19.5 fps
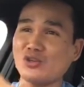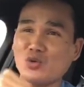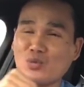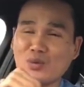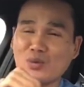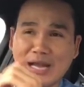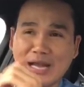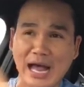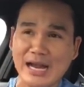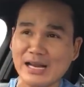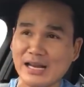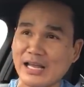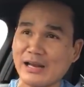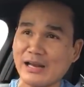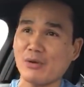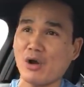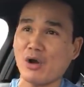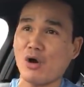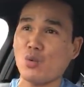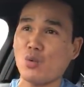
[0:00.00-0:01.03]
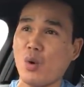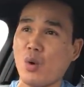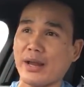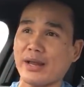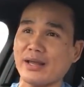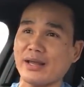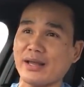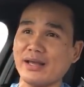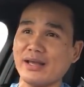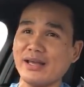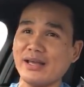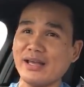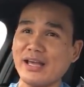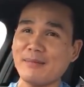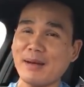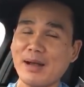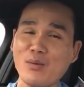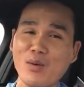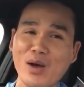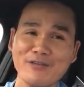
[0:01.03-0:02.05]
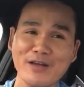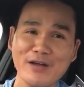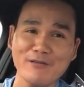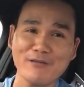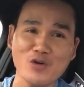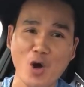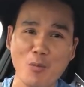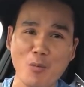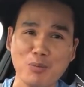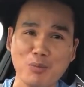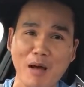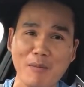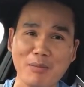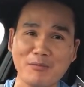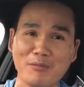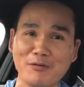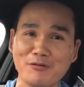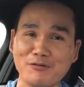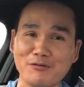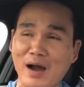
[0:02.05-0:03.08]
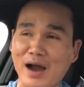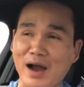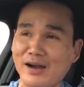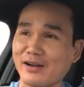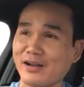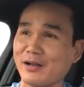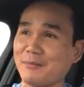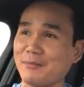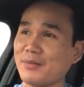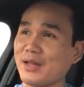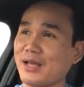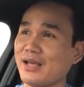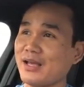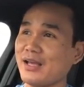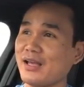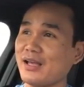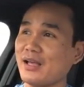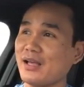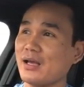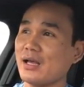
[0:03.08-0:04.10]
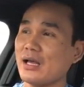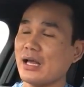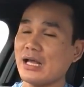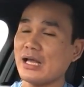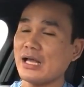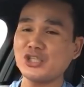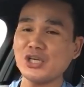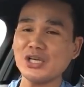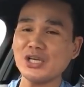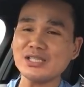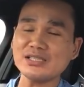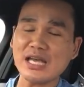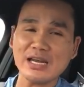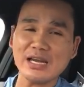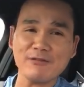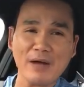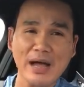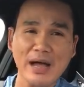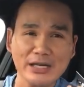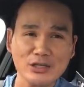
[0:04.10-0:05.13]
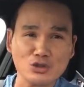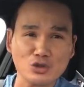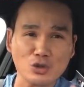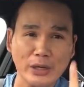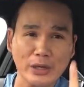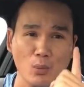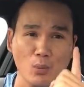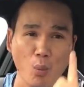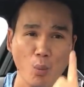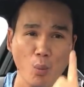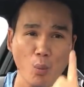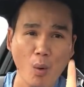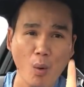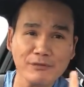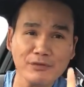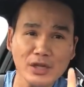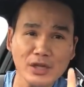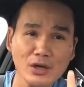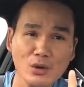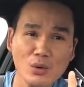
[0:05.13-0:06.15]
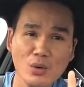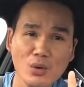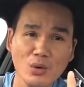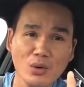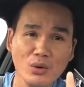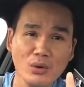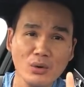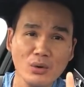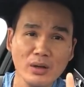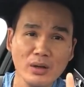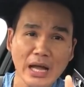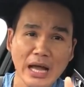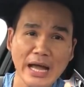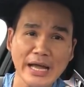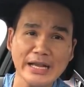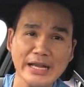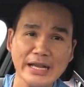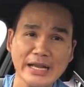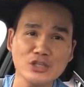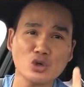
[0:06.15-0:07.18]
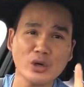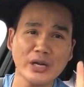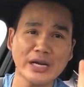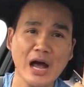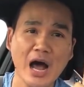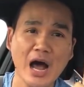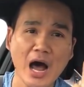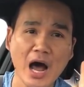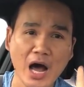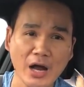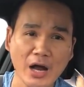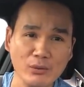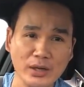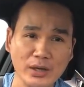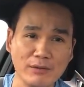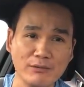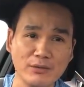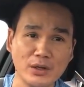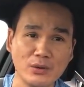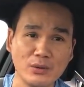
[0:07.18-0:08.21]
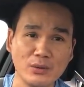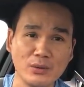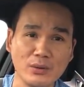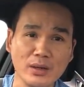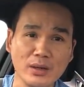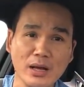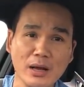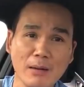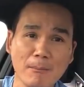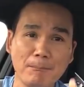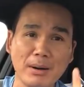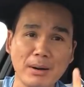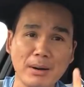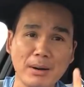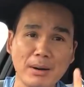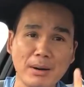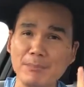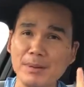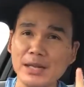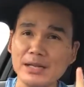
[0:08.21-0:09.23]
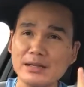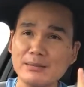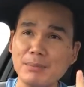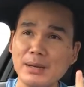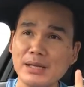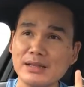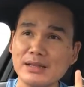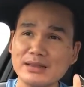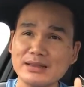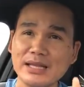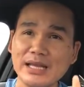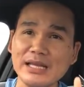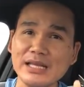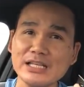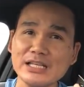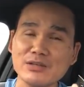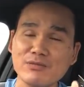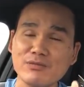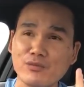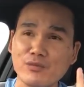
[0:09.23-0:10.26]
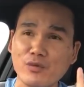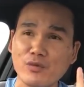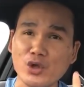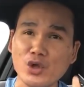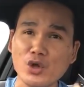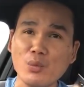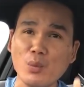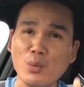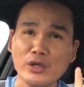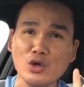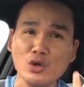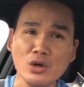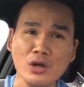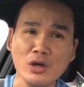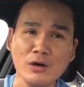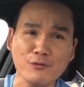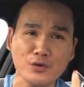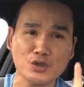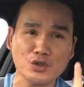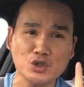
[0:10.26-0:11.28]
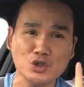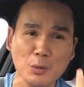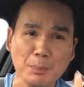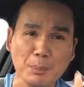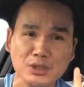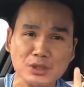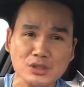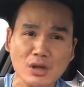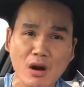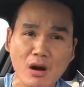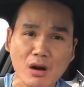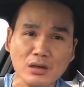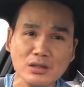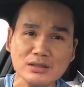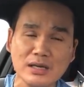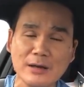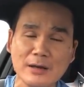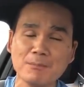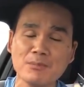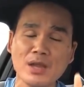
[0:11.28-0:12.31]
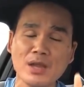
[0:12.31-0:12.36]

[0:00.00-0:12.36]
you gotta let them go quick. And my wife have no problem of firing them. And she said, if I can train one of you, I can train 100 of you. But the thing is, for you, when you look for superstars